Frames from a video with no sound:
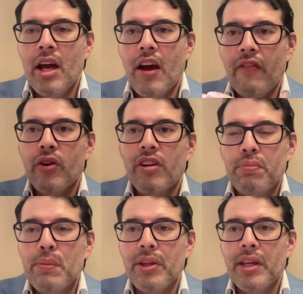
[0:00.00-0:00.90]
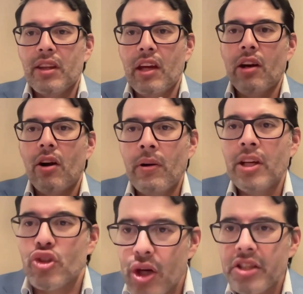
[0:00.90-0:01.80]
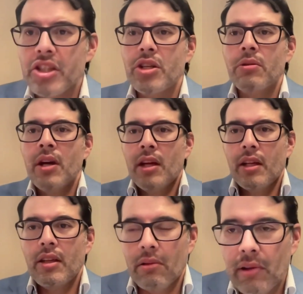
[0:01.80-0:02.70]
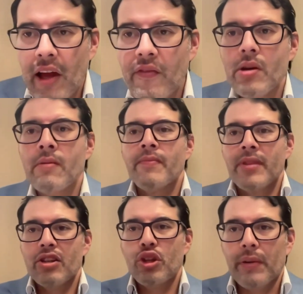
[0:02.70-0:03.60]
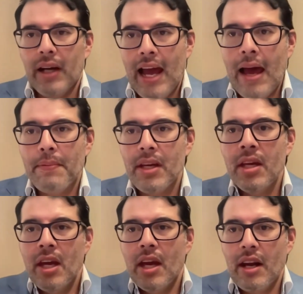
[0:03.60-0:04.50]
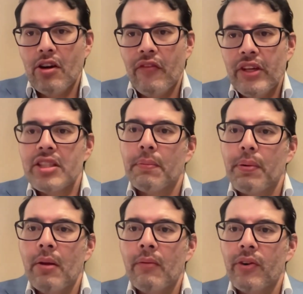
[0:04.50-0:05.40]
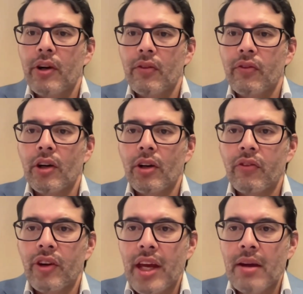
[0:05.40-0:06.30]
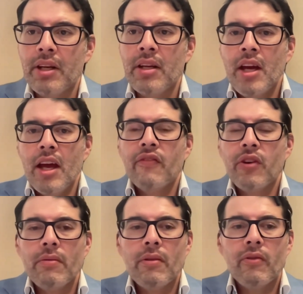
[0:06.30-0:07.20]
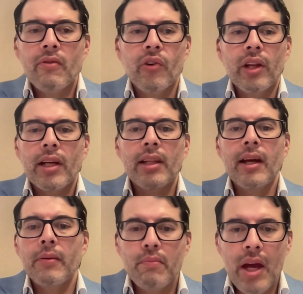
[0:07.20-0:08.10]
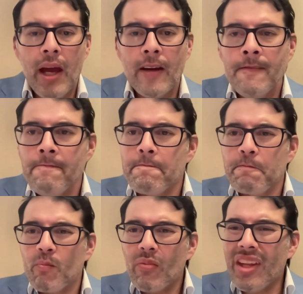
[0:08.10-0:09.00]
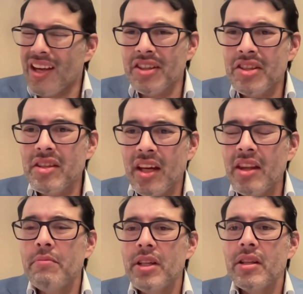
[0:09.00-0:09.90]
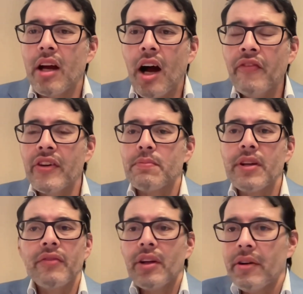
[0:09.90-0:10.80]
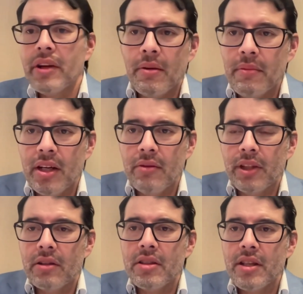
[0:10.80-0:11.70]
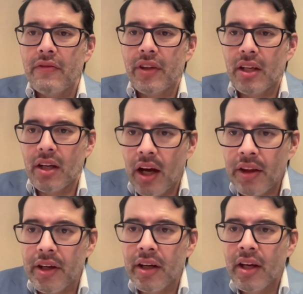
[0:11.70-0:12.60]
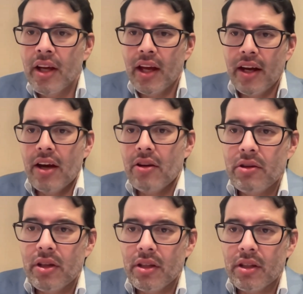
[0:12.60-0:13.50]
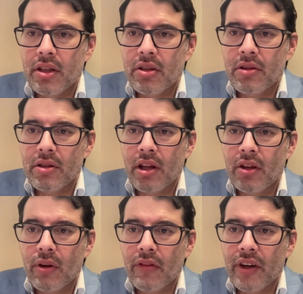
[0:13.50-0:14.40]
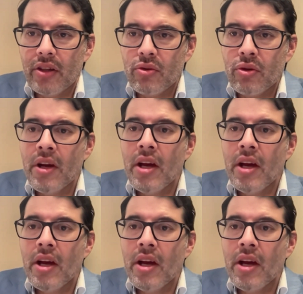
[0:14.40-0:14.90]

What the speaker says: fruit of people that already trust you, love you, they're super happy, and now you're fixing a problem for them, and for like a lot of men, it's just getting them into the office. But if they're already coming in with their significant other, and now you can do this all in one fair swoop,